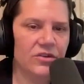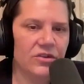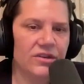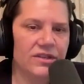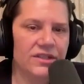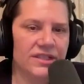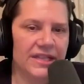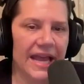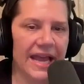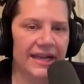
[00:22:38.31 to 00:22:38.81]
you're
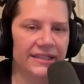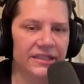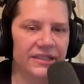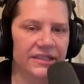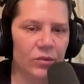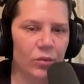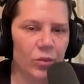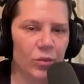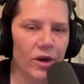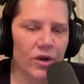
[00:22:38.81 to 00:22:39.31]

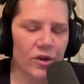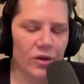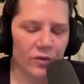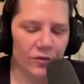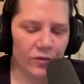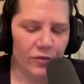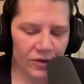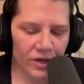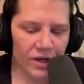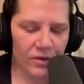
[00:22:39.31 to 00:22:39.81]
exactly where your
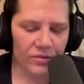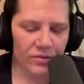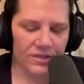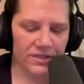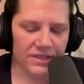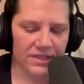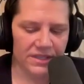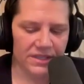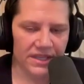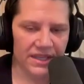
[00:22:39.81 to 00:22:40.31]

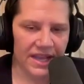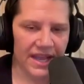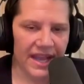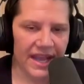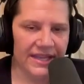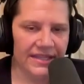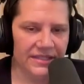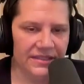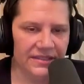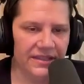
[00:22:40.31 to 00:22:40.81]
frequency
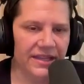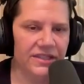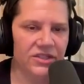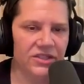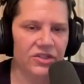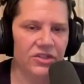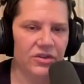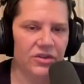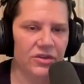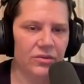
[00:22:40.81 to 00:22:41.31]
has
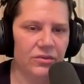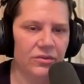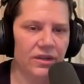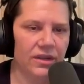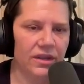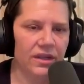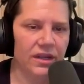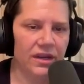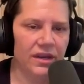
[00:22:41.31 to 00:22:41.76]
led you.